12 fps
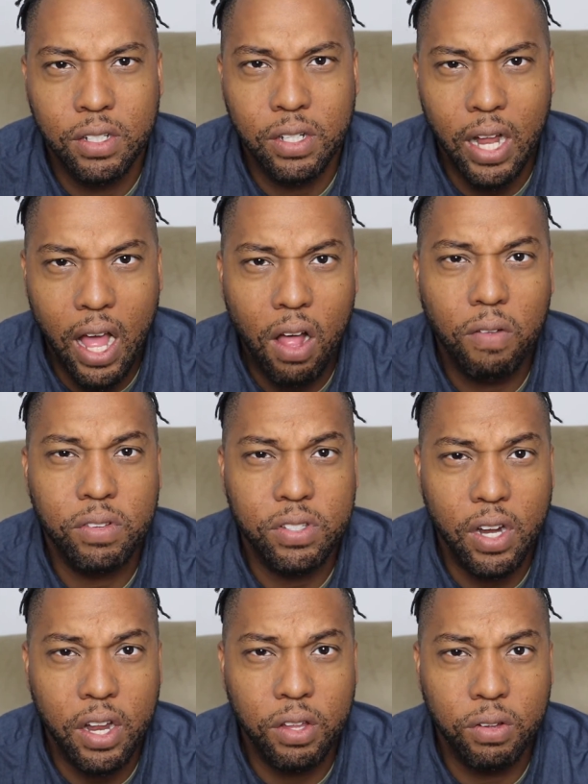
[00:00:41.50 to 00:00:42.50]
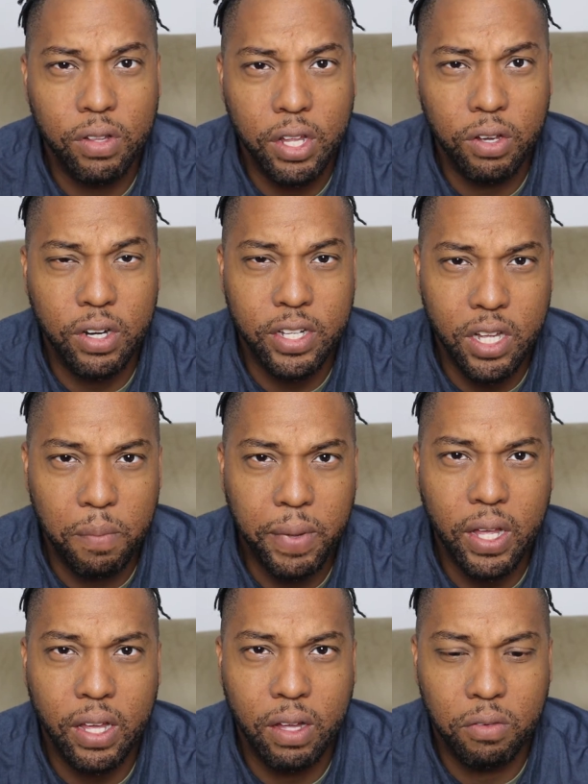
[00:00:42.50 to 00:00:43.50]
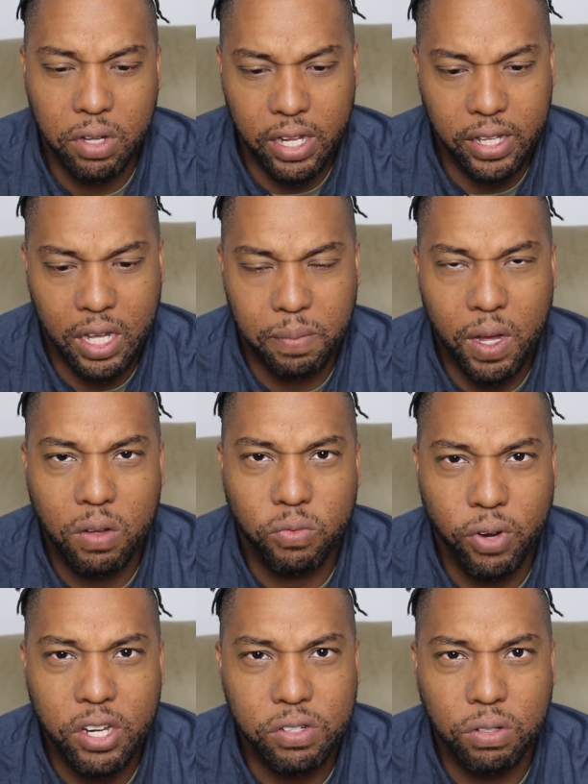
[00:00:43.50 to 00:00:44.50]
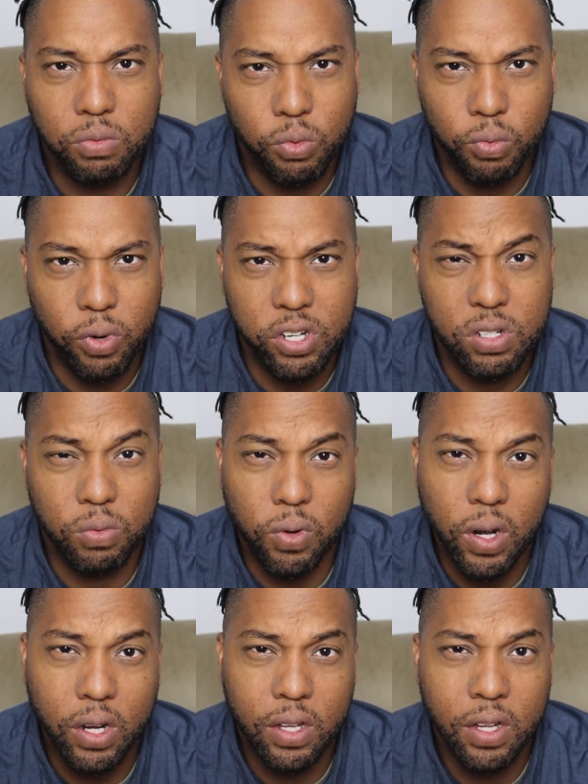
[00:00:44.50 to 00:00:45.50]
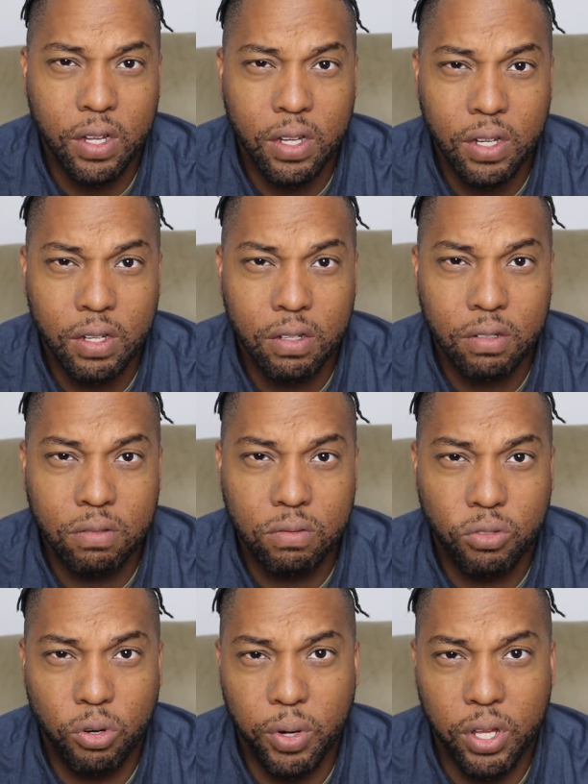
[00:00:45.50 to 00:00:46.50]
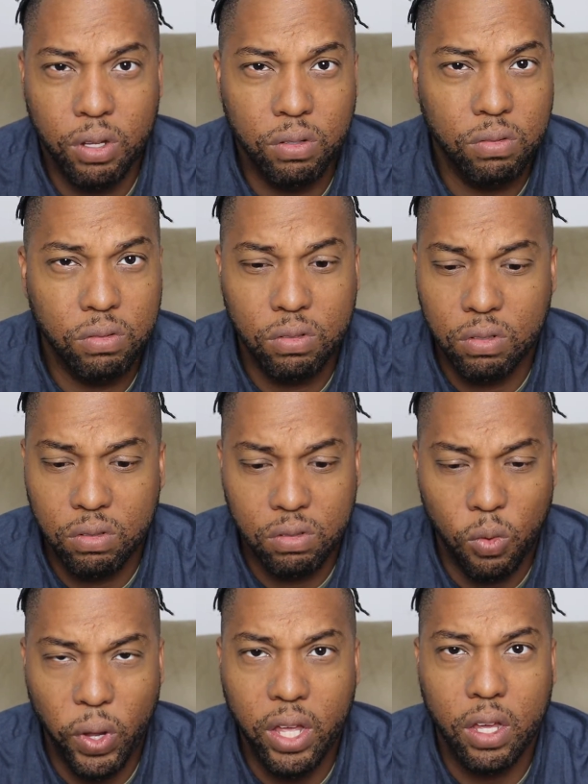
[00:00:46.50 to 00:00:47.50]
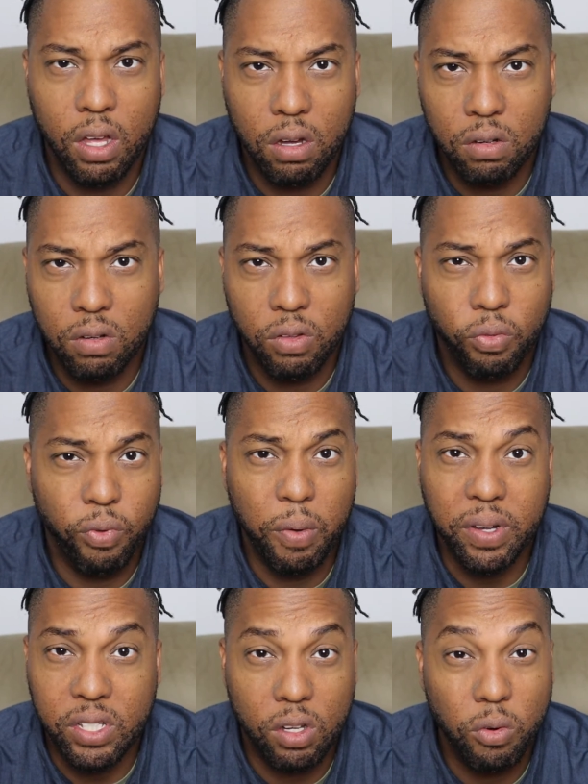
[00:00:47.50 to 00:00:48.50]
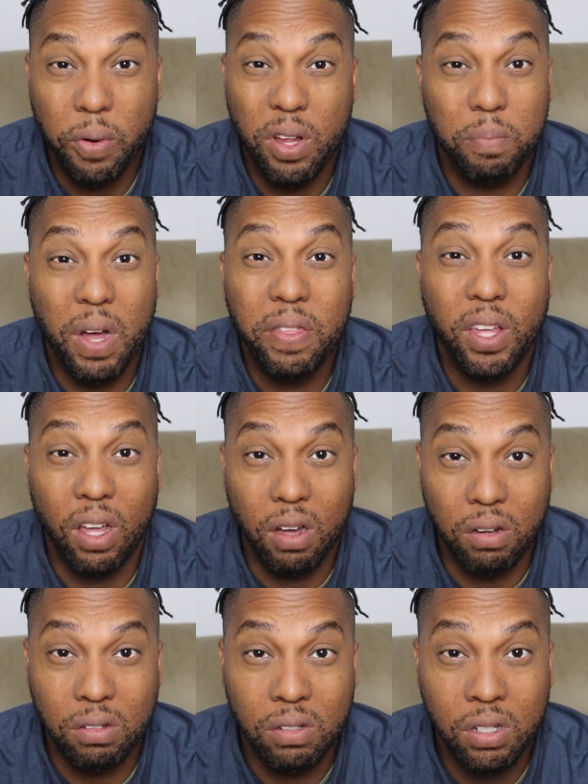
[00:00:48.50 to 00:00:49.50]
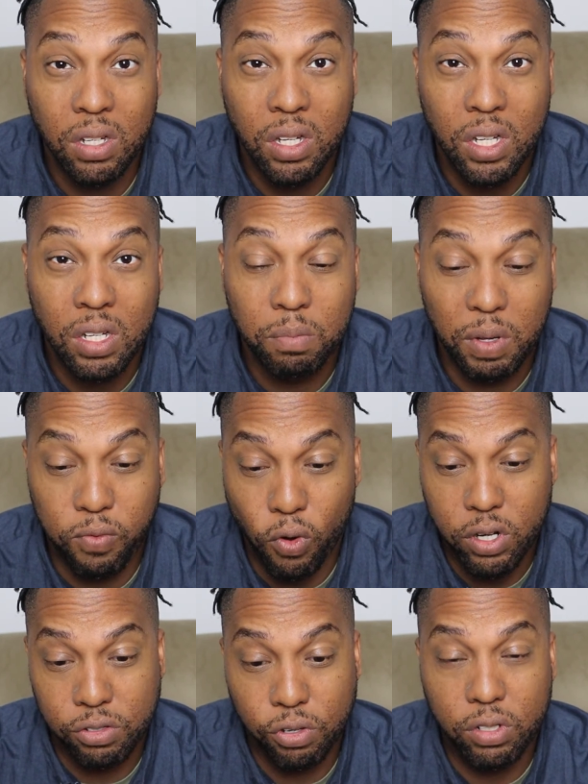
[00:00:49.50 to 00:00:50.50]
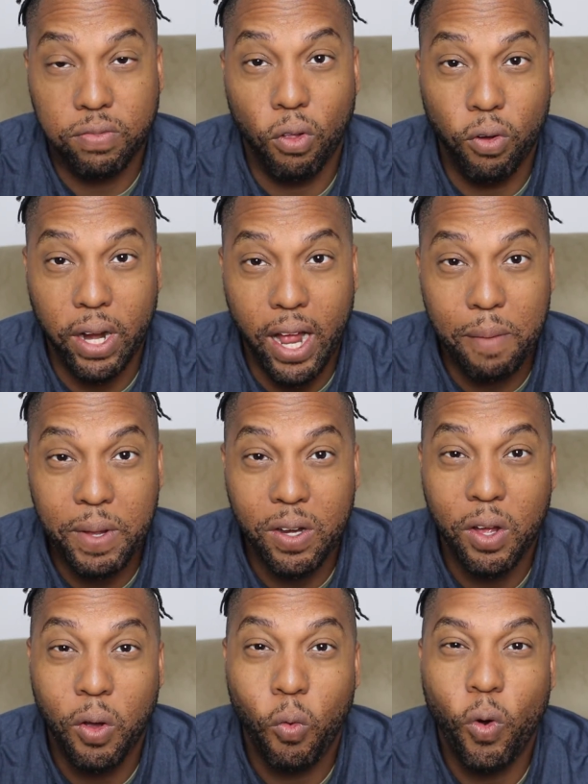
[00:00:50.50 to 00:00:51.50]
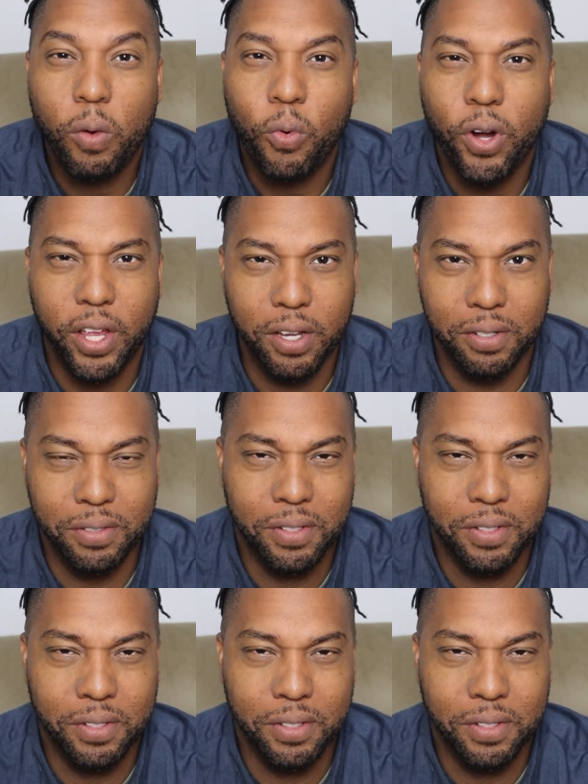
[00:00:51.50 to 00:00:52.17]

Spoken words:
Now all of a sudden you think you're gonna tell me anything about racial work? Where were you a week ago? 3 weeks ago? Where were you a month ago? Before George Floyd happened, where were you?